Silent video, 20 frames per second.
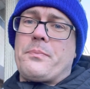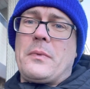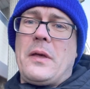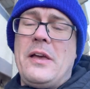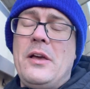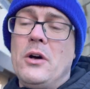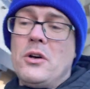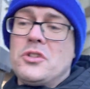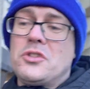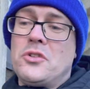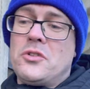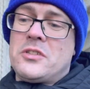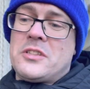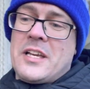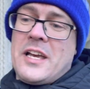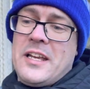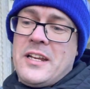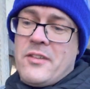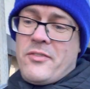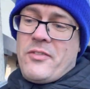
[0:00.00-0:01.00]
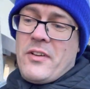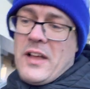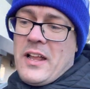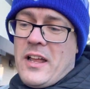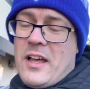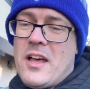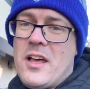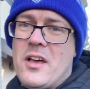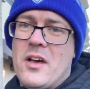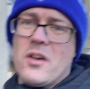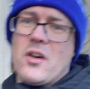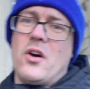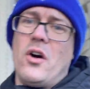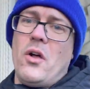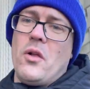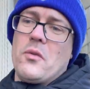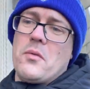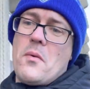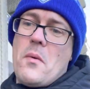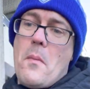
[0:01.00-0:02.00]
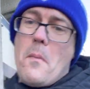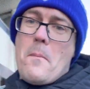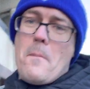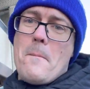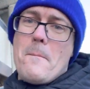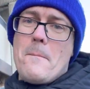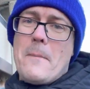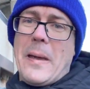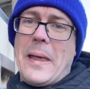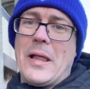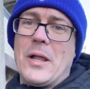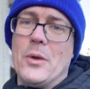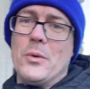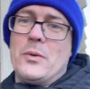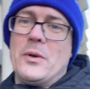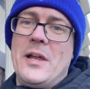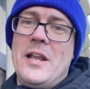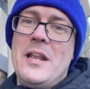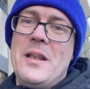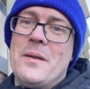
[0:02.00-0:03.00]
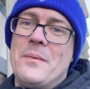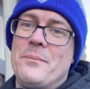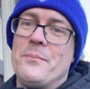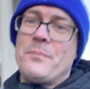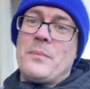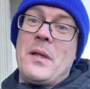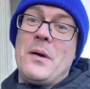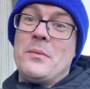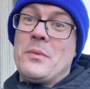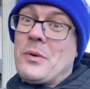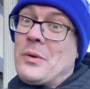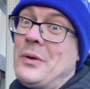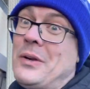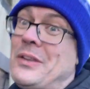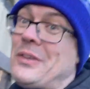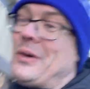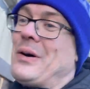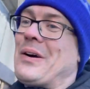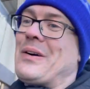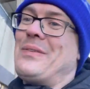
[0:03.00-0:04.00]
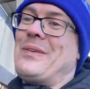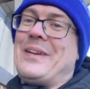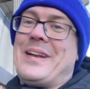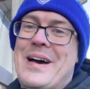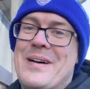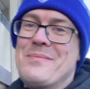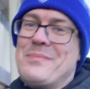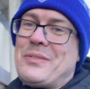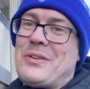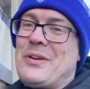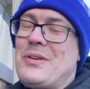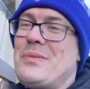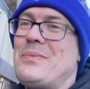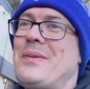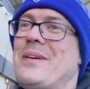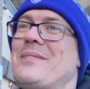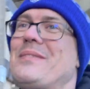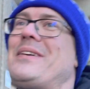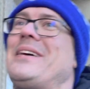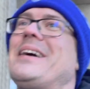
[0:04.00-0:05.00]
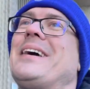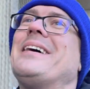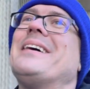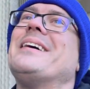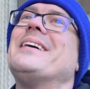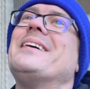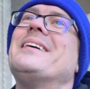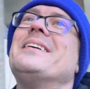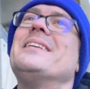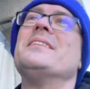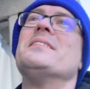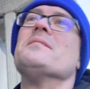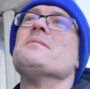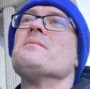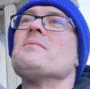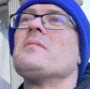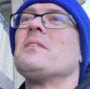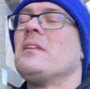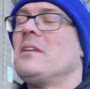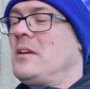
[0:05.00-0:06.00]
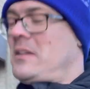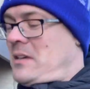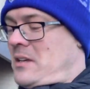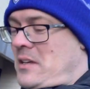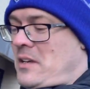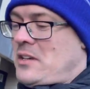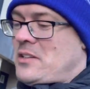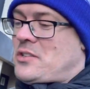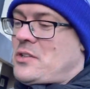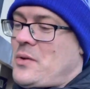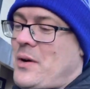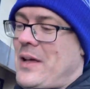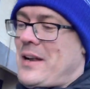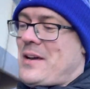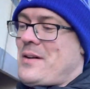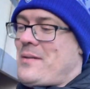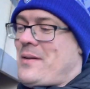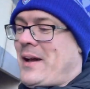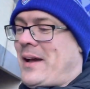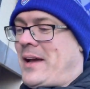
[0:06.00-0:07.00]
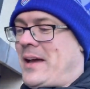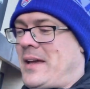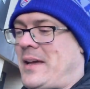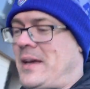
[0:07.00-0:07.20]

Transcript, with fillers: he also signed a fella called Michael O'Neill, and we're going to talk about him too, baby. So anyway,